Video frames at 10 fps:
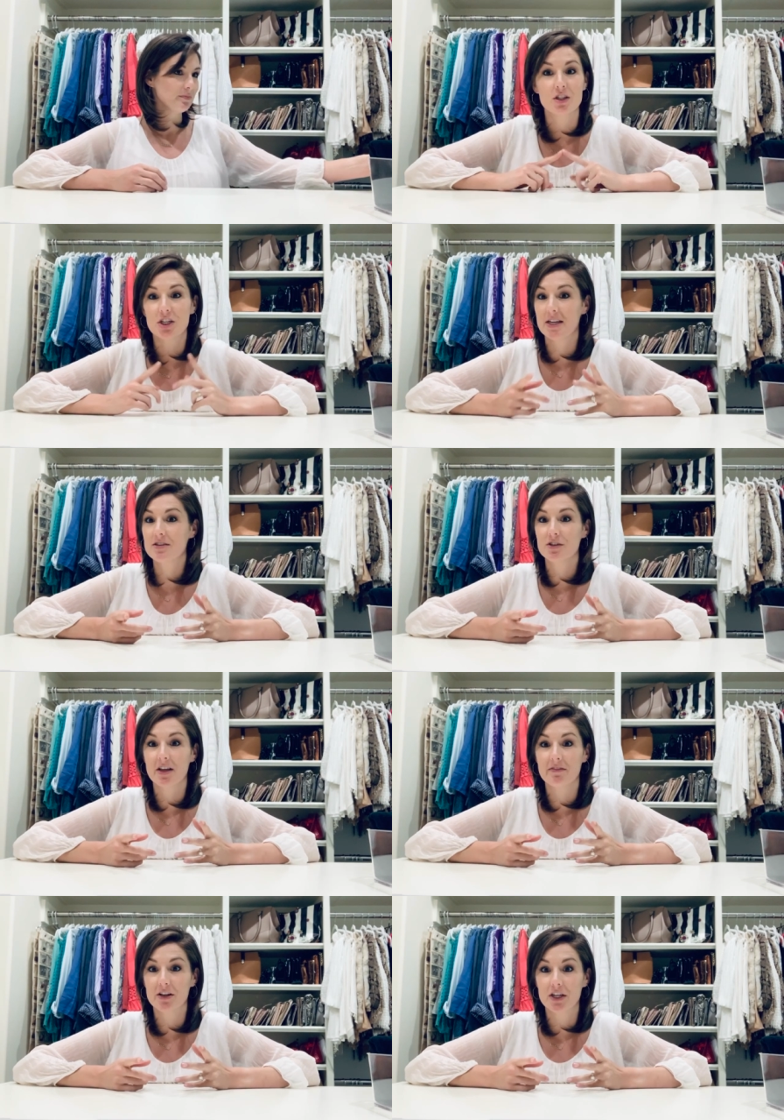Jeans are
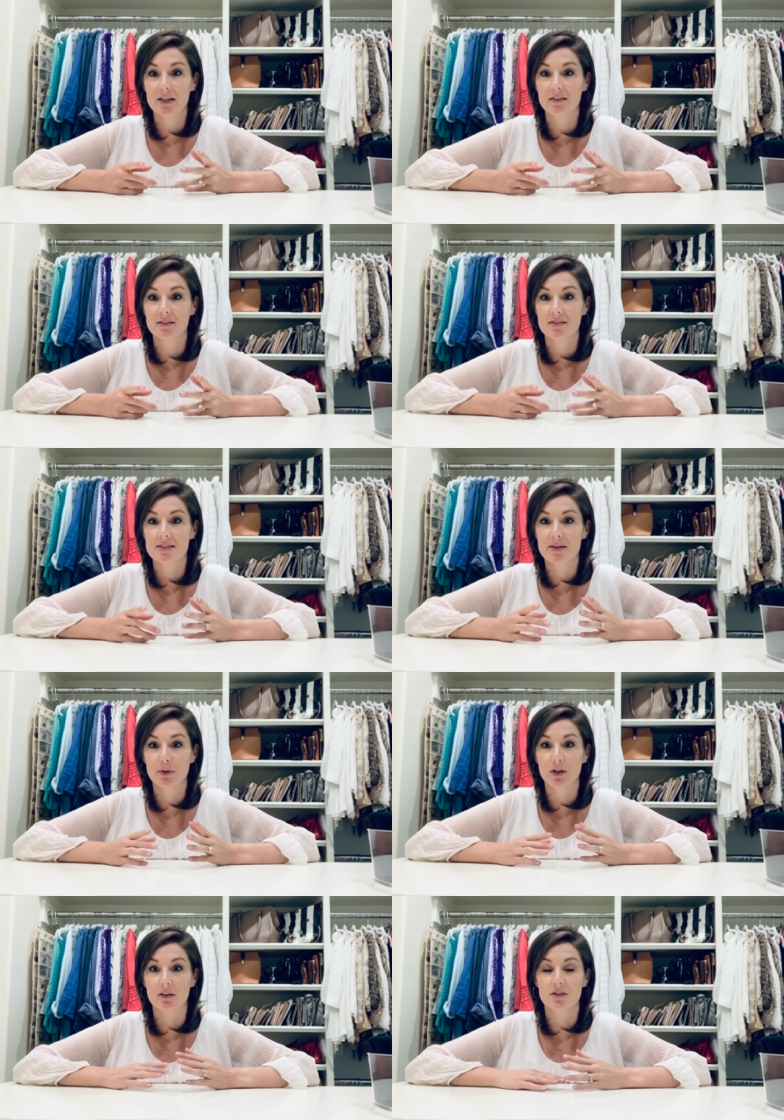done very
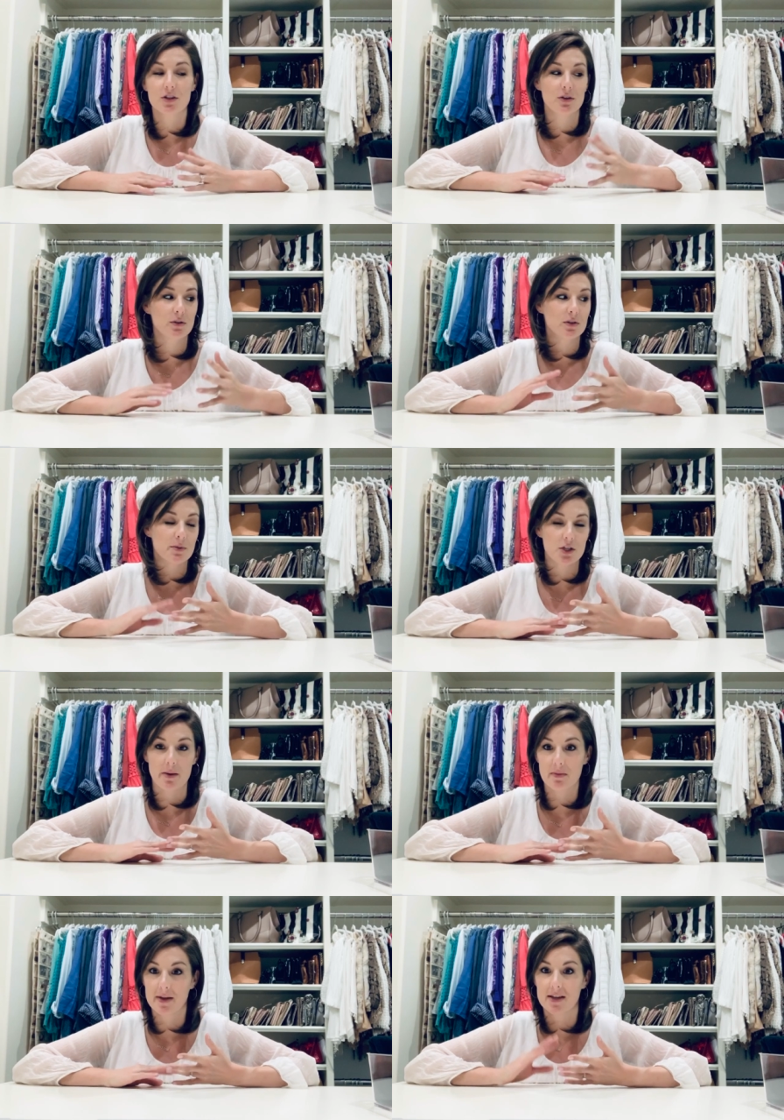similar to the
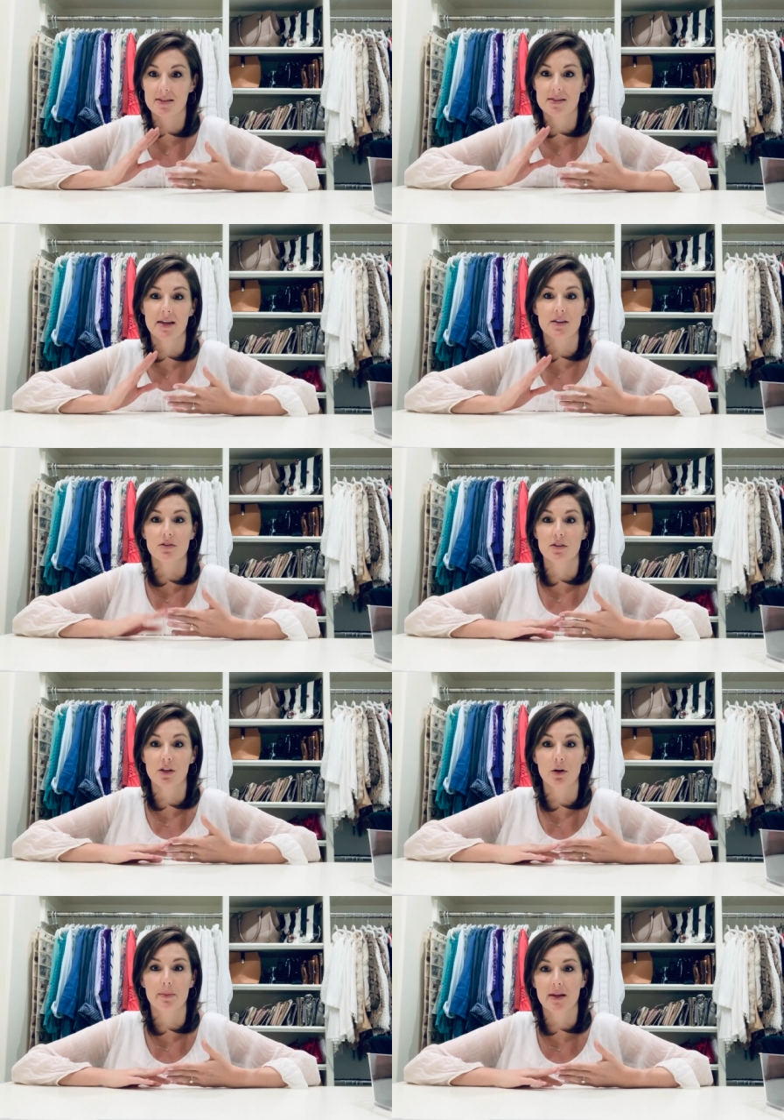pajama pants and to the
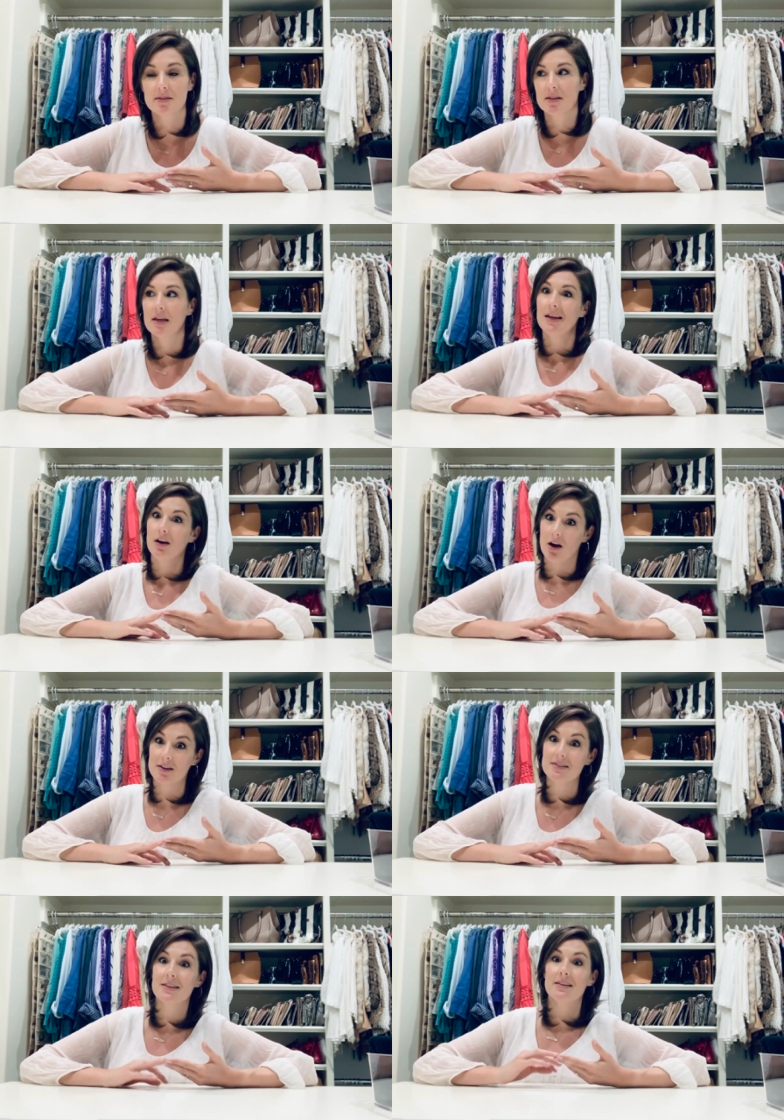yoga pants.
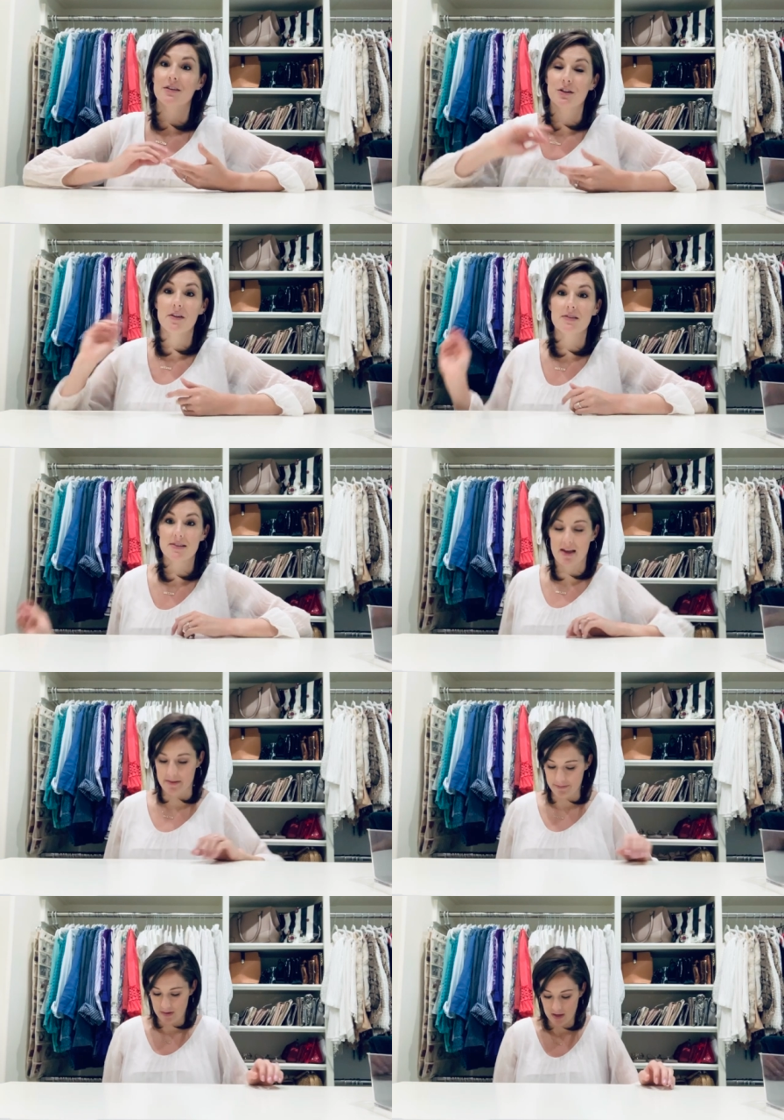Honestly, they're done the
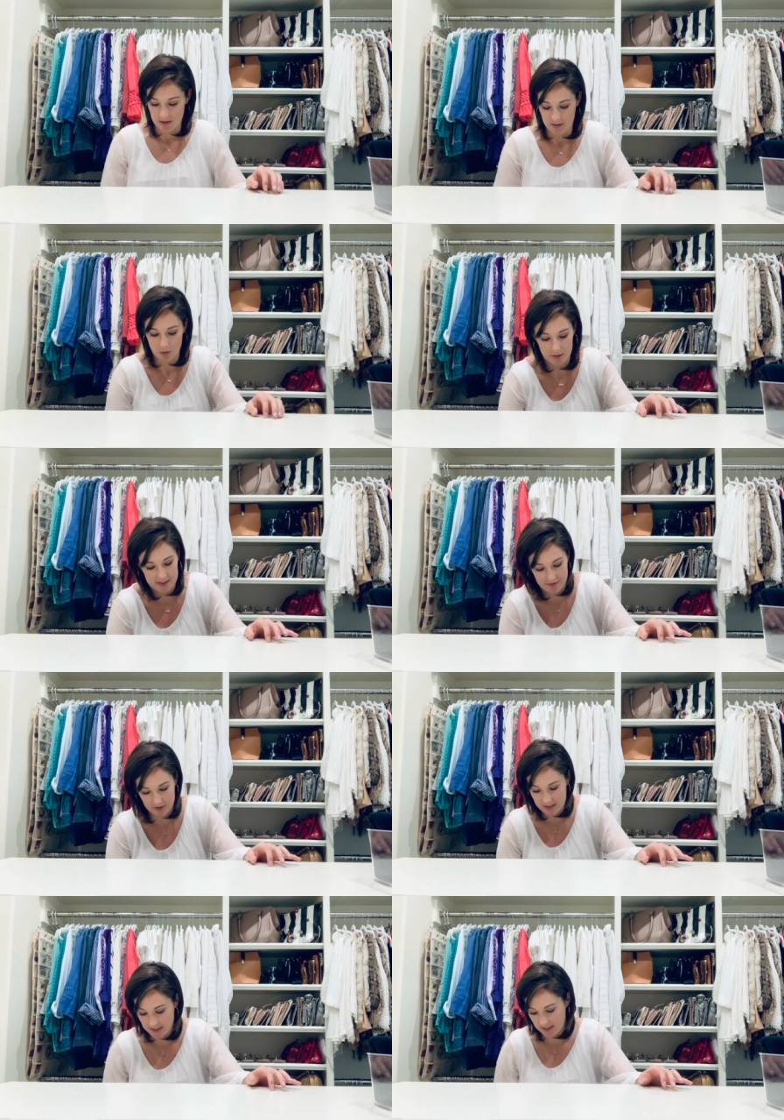same. The only
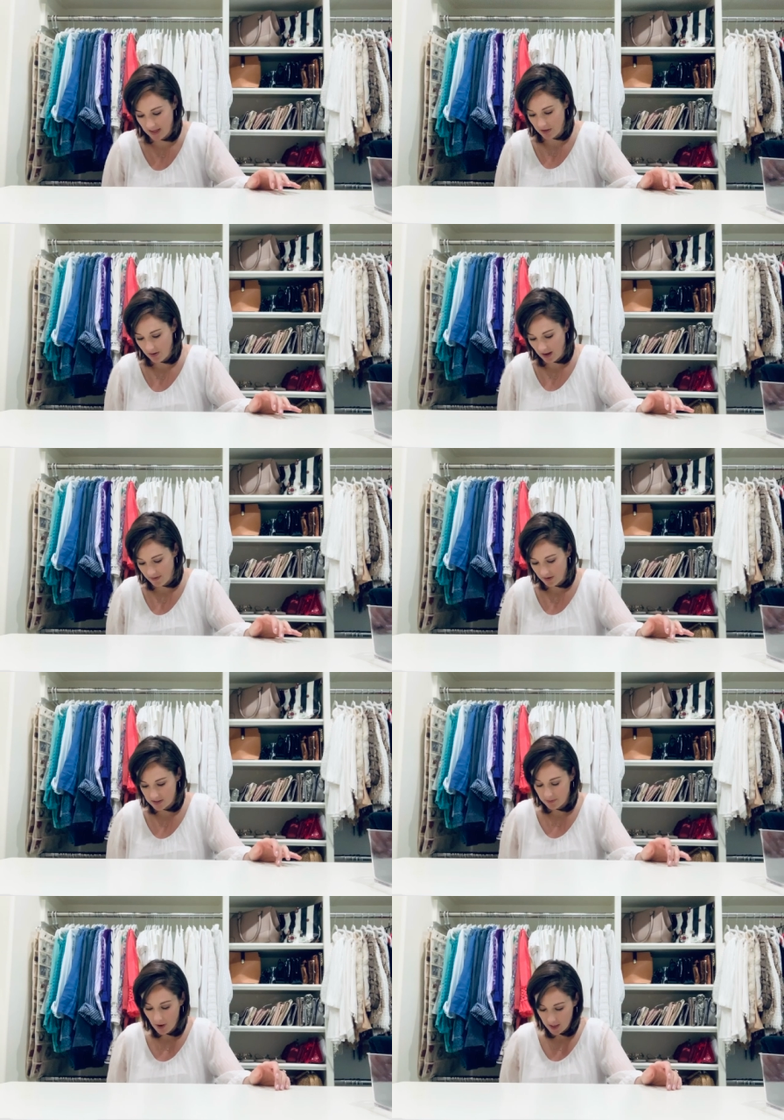difference is that you have
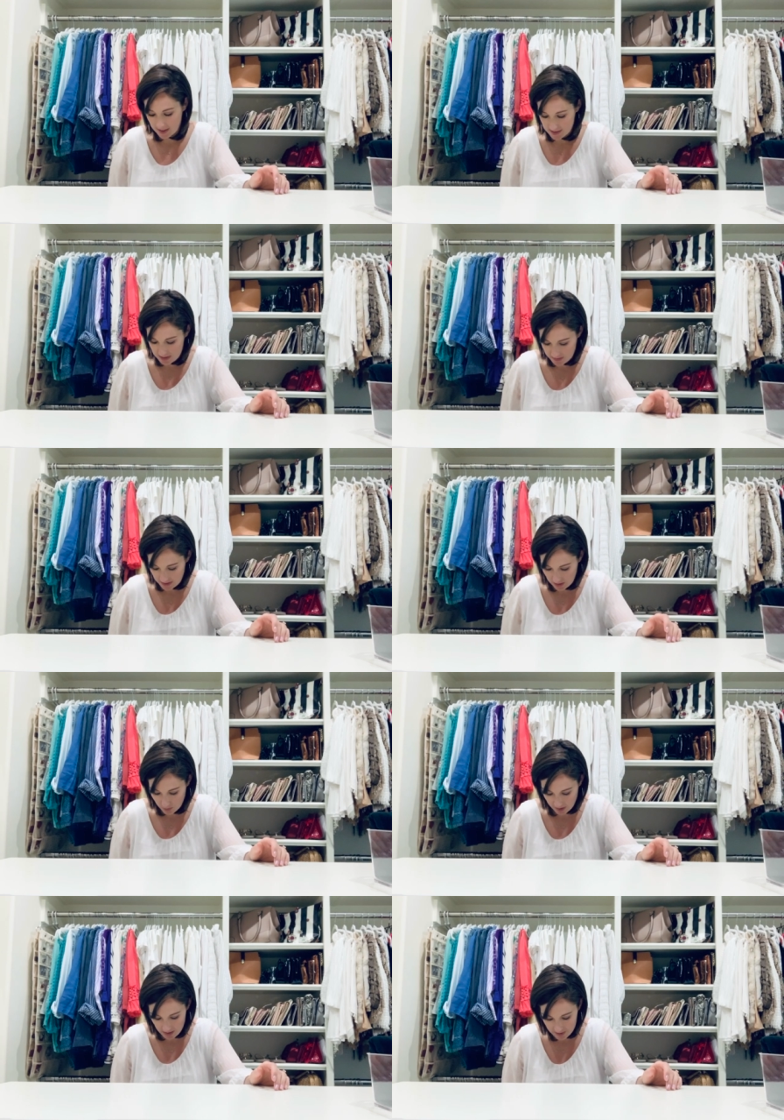some pockets to be
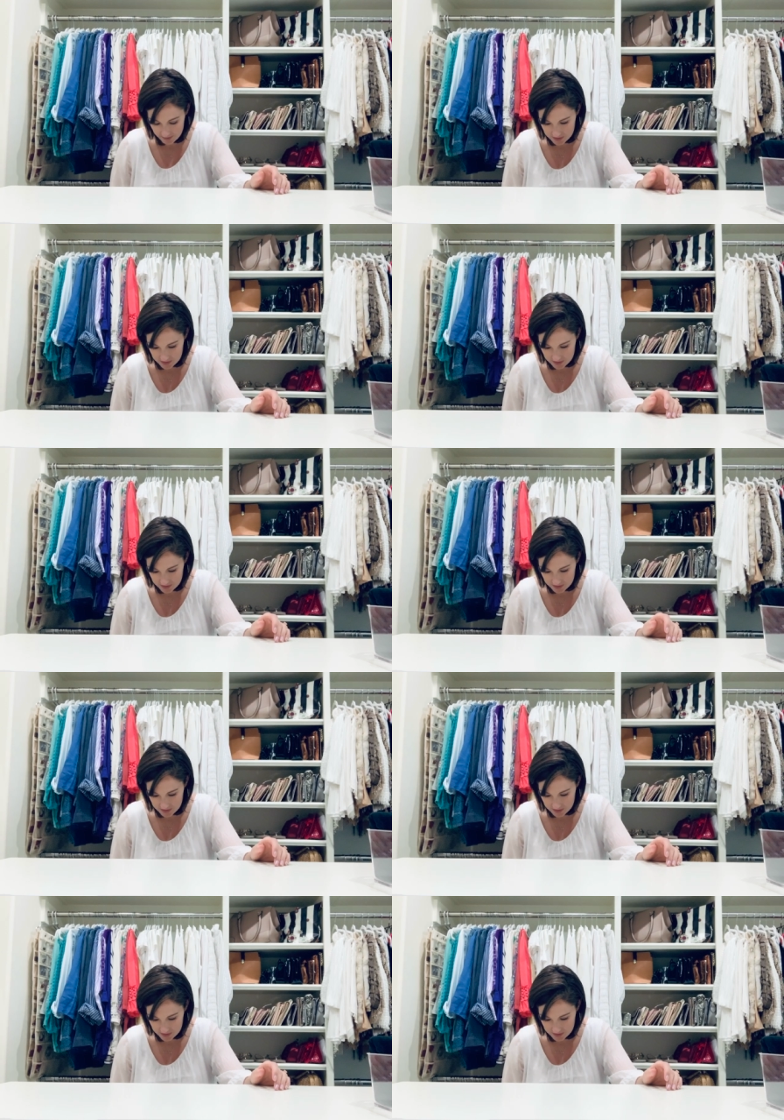aware of.